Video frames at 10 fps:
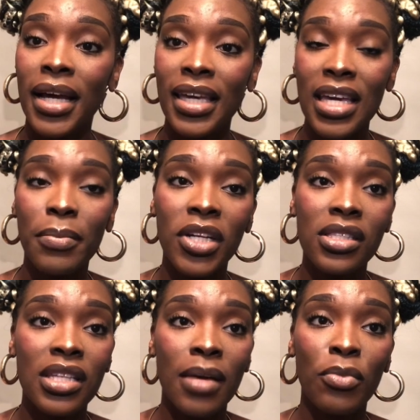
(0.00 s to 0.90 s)
I can't put a
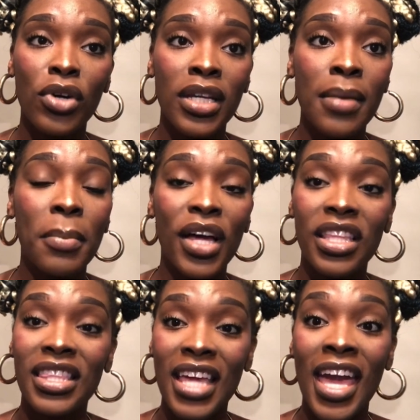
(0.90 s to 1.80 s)
stamp on it,
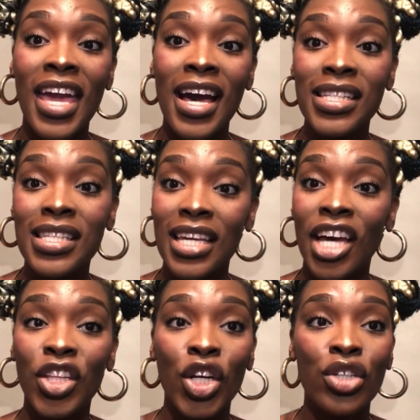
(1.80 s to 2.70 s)
but they got
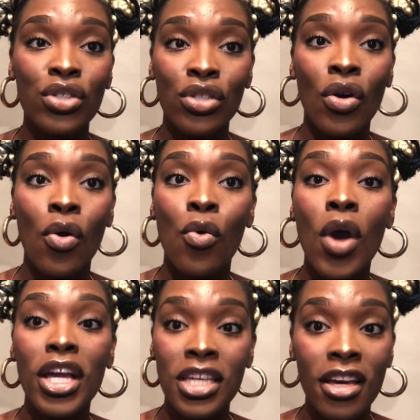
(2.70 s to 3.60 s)
together so
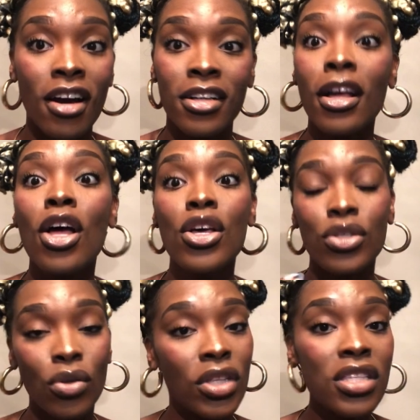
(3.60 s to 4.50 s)
young.
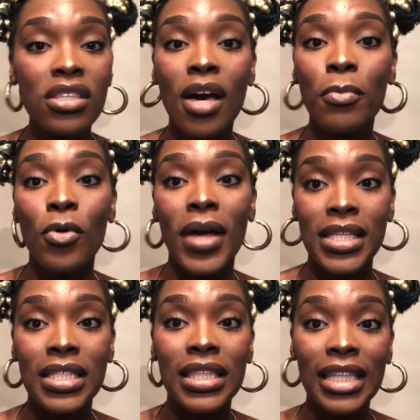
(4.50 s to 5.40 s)
So this couple
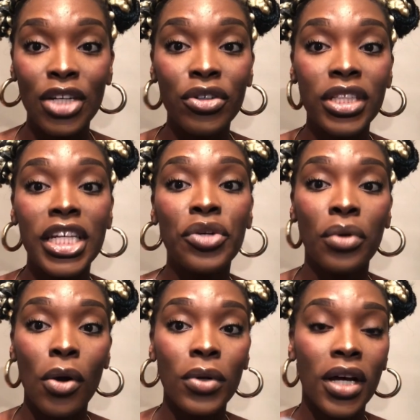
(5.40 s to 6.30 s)
has literally
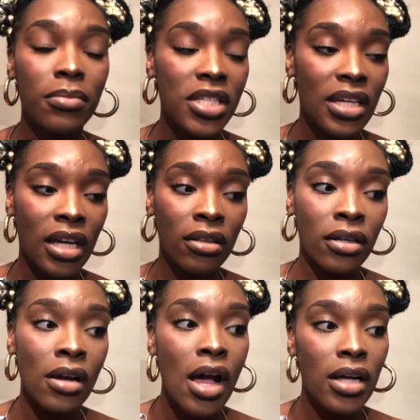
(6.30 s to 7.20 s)
grown up
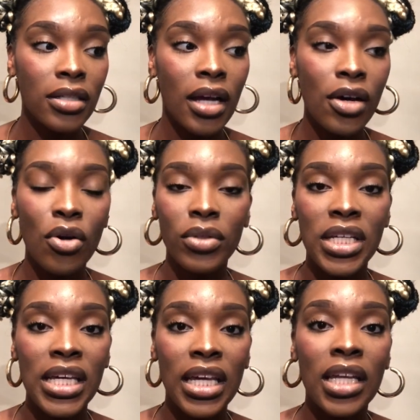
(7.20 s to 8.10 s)
together, not
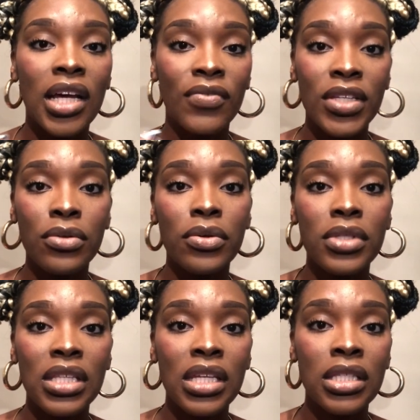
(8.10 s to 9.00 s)
only in a physical
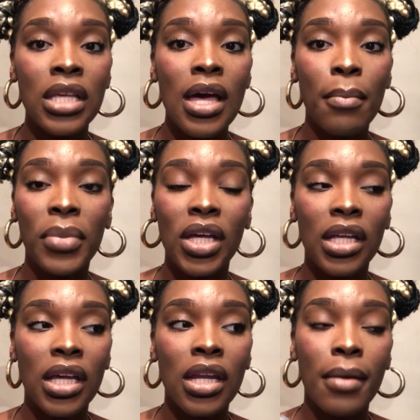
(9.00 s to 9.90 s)
sense, but
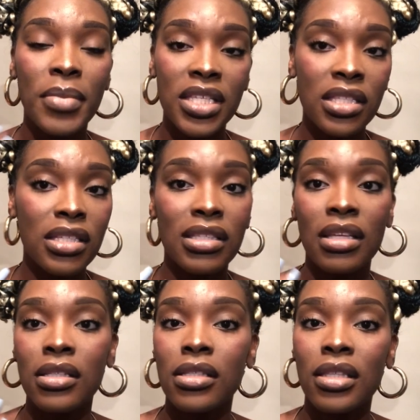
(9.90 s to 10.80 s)
in a business
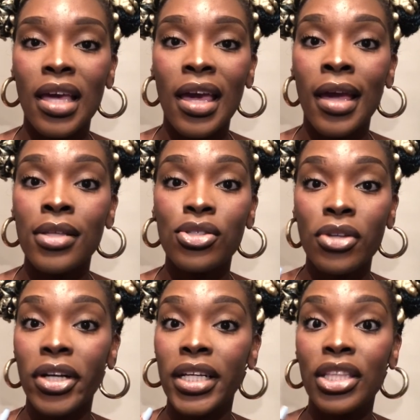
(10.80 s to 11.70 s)
sense. They
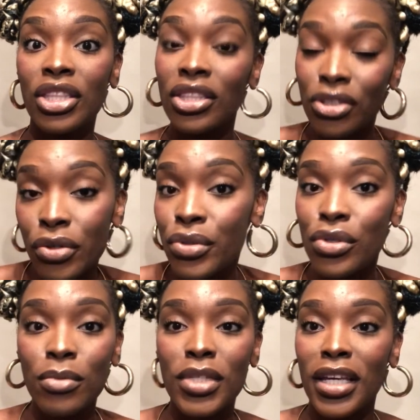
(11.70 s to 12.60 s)
started
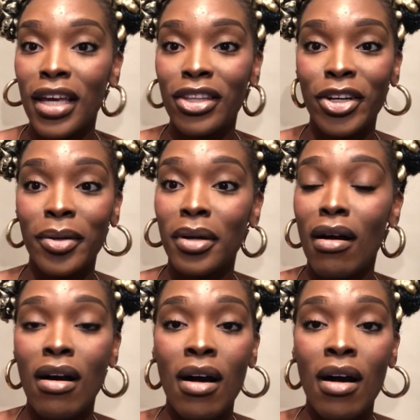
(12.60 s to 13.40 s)
YouTube together.